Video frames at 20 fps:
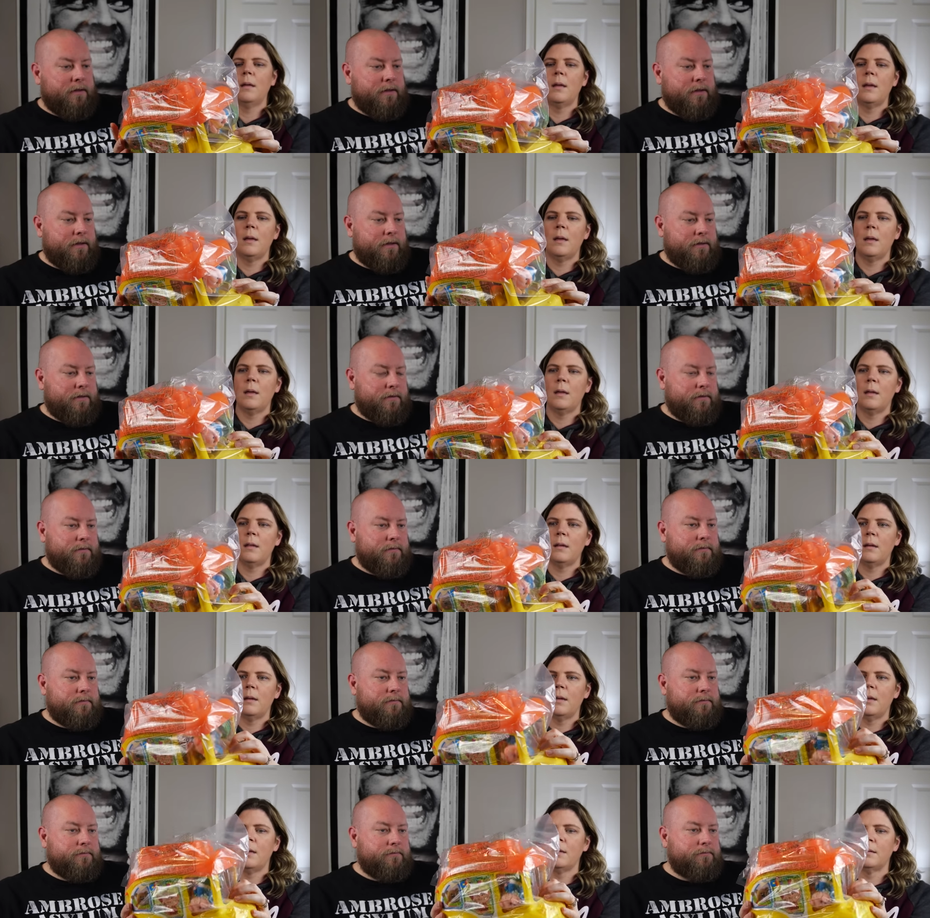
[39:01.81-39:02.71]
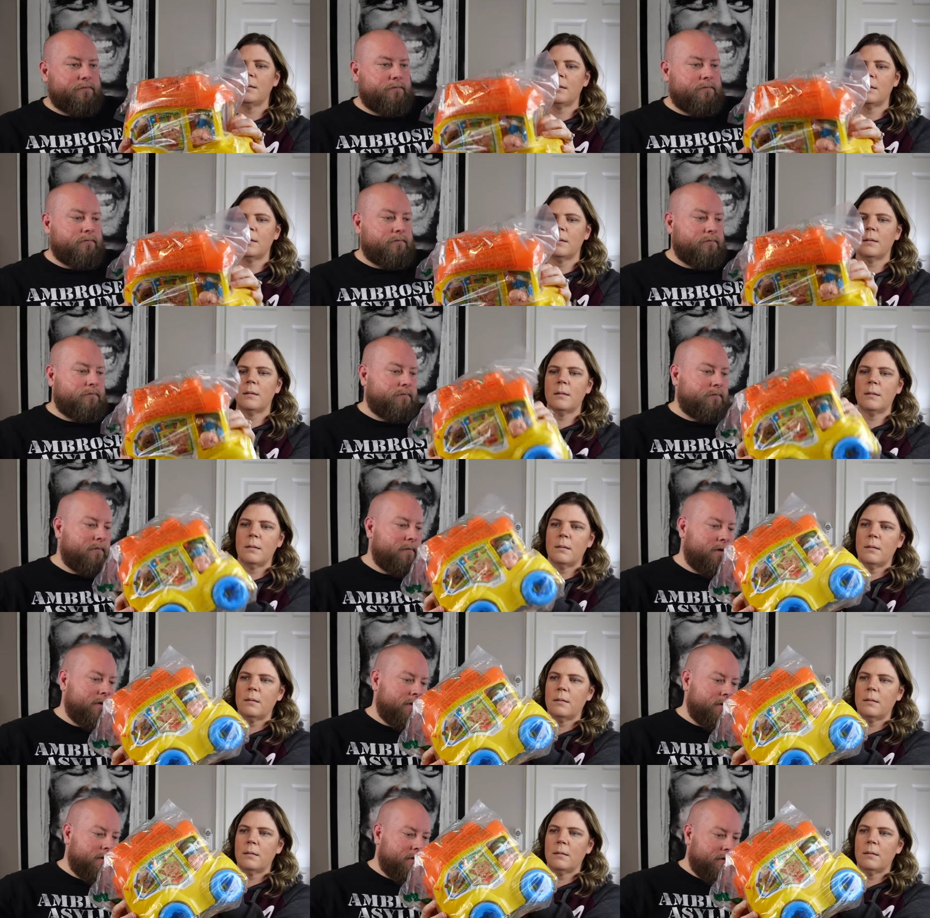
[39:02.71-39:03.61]
Speaker 1: and it's
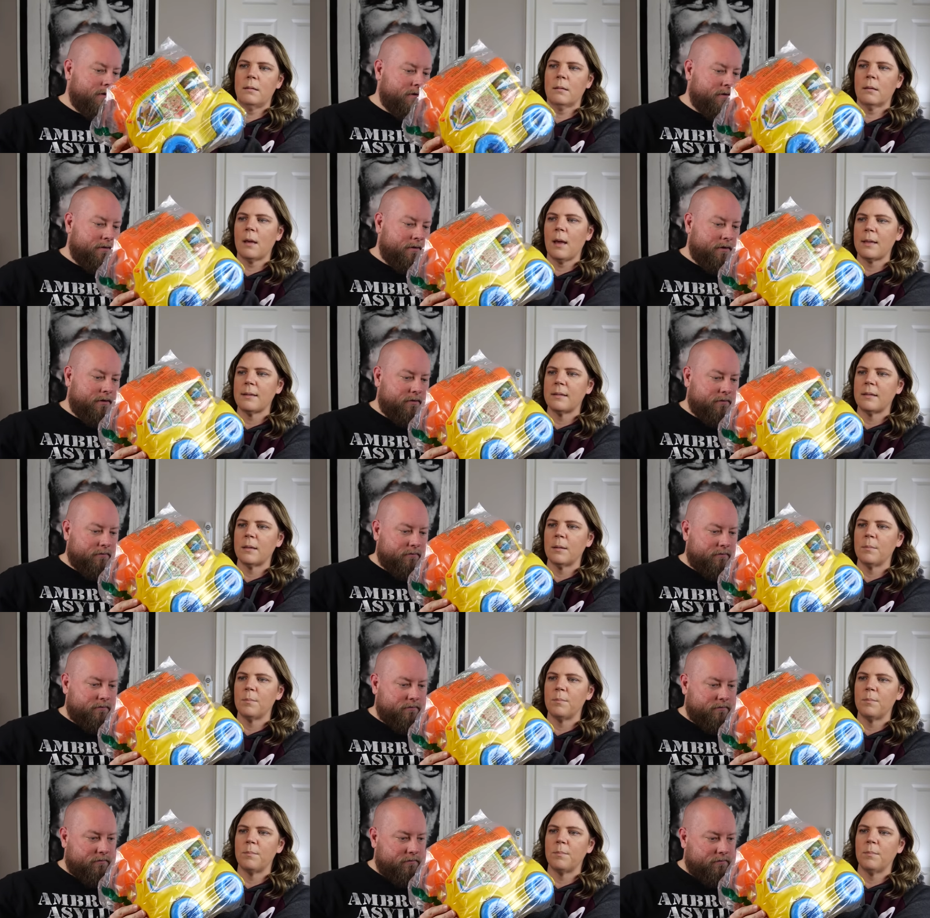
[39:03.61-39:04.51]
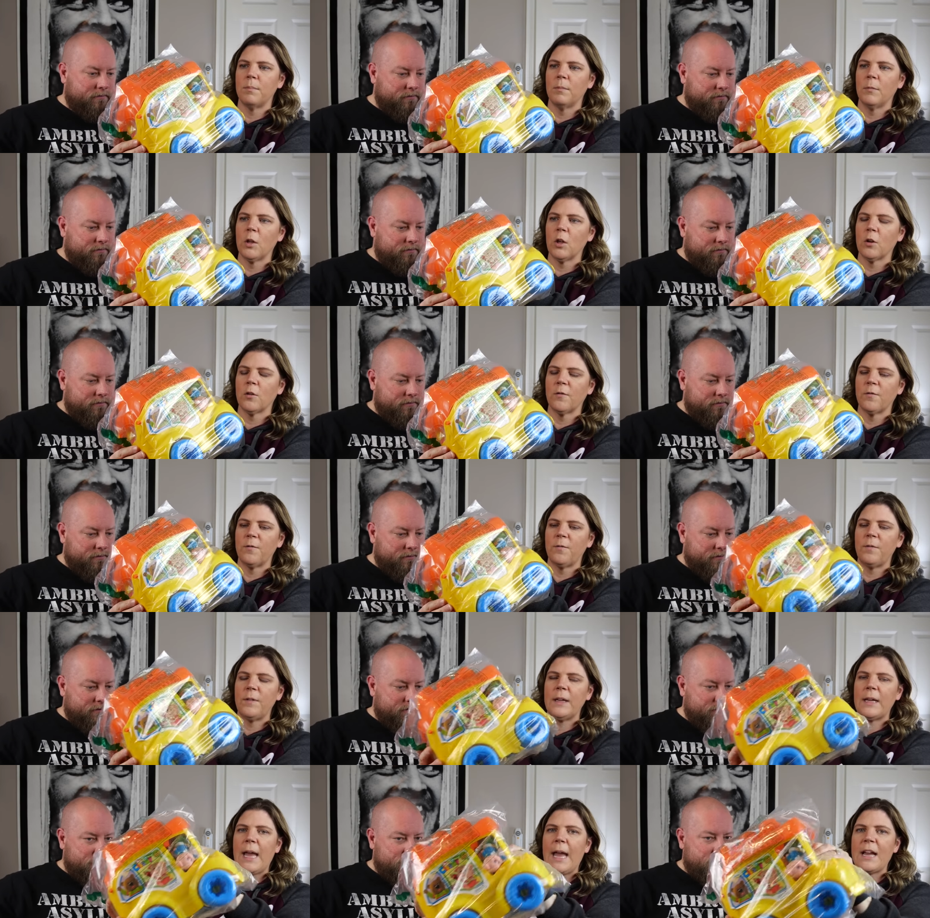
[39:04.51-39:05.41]
Got some little
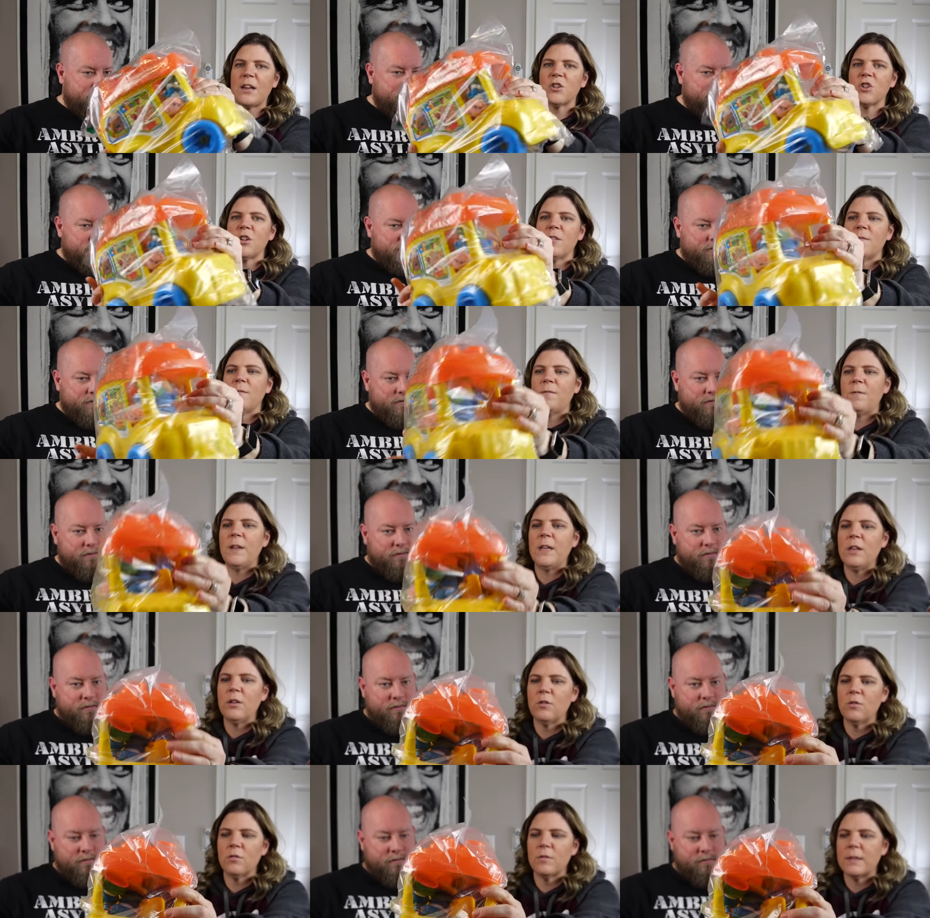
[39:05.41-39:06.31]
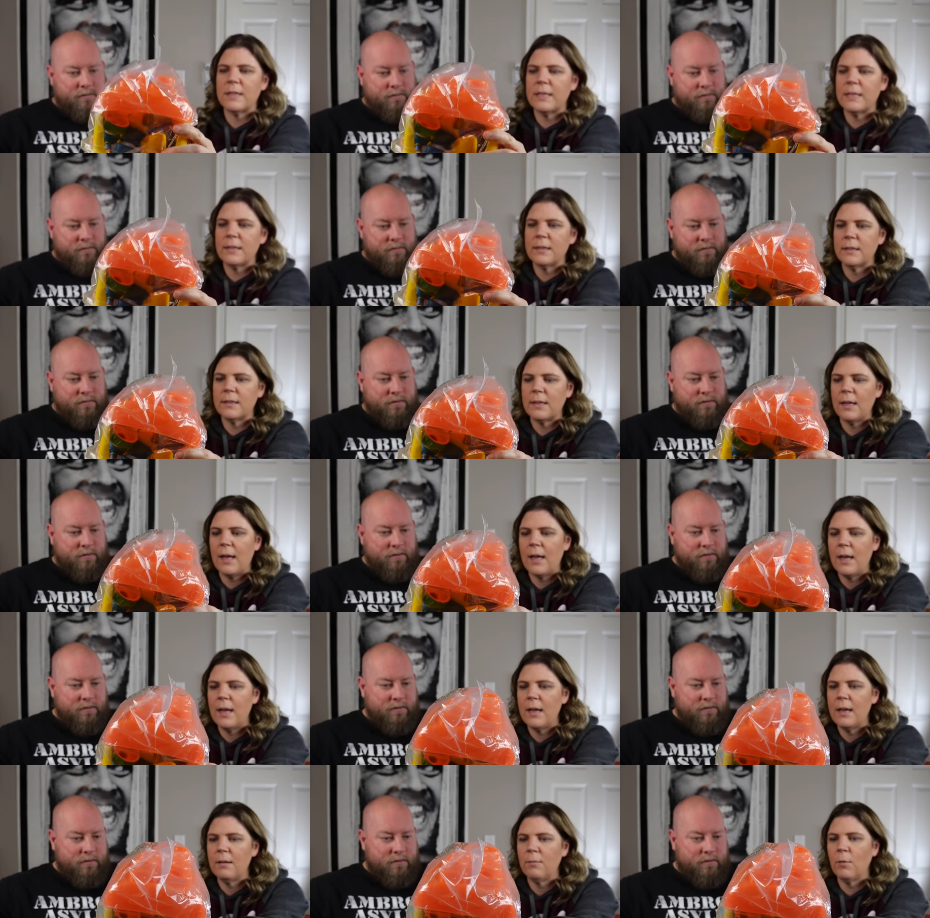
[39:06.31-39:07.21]
fi action figures
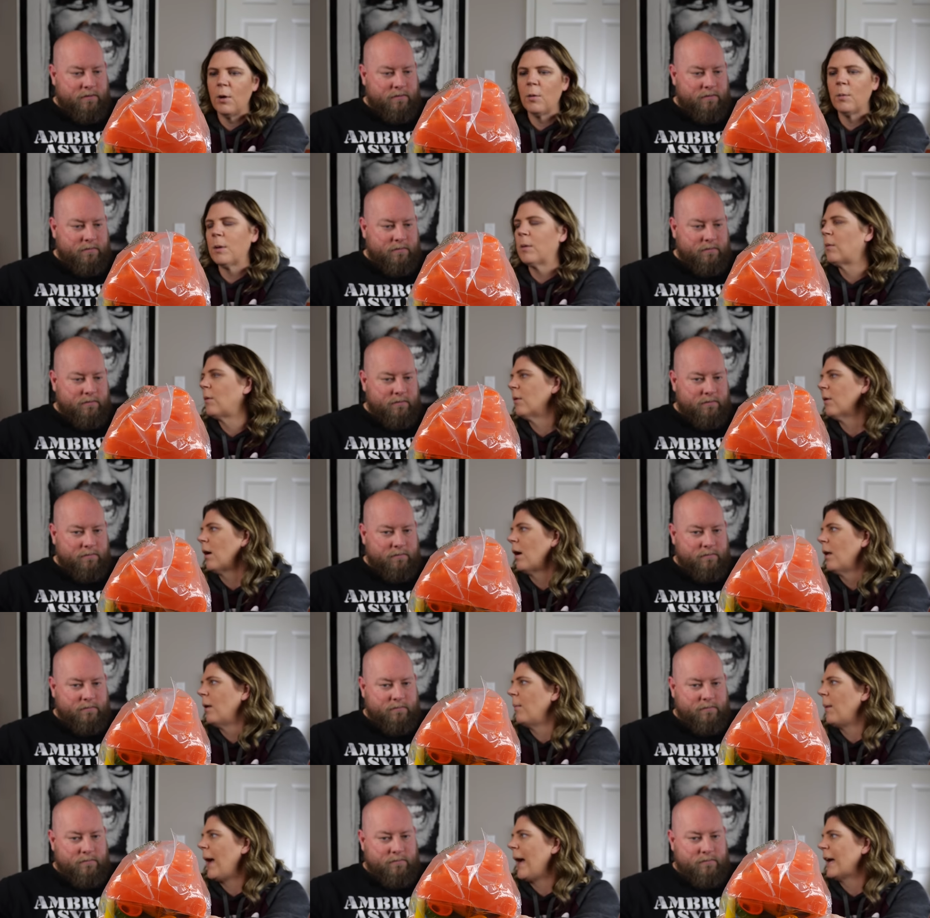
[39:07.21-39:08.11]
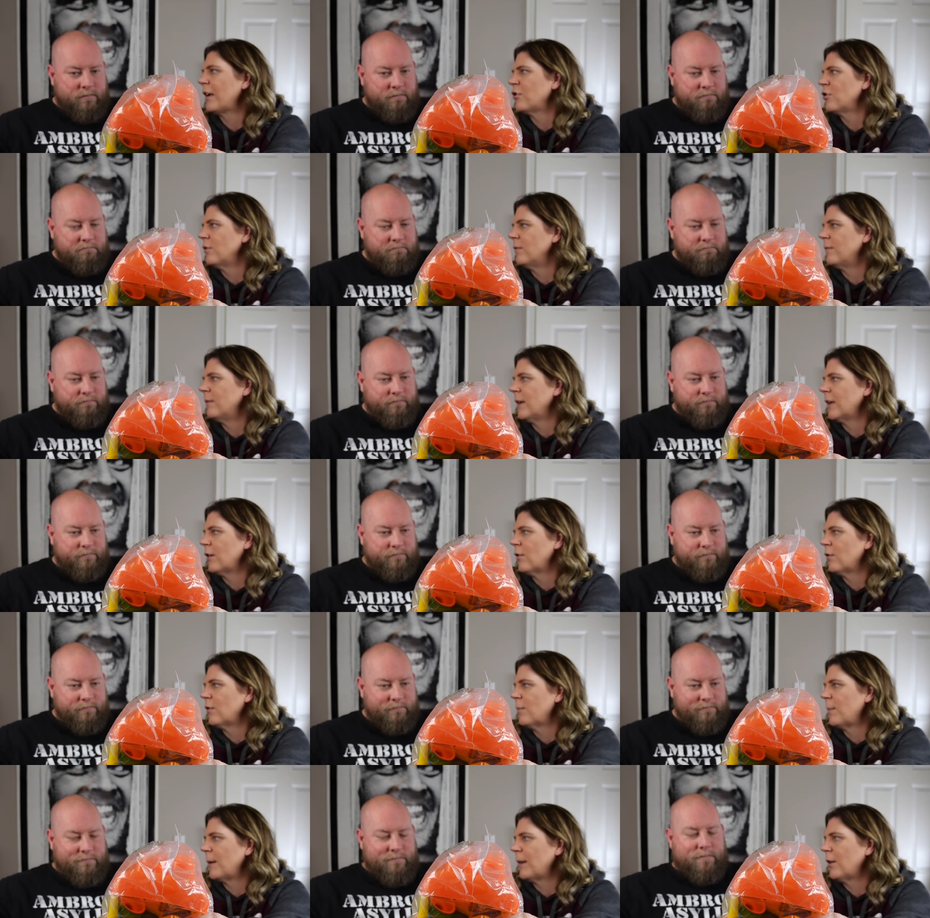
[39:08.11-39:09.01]
inside. Well, we won't call them action
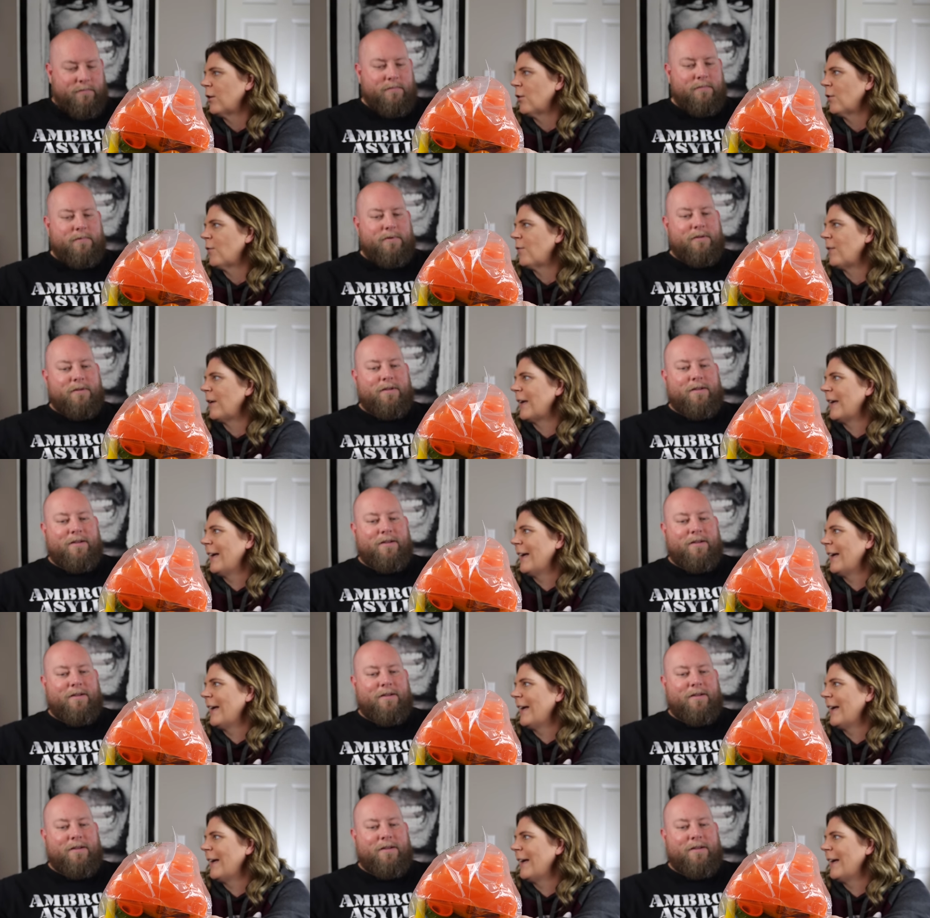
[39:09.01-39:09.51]
figures, but little fi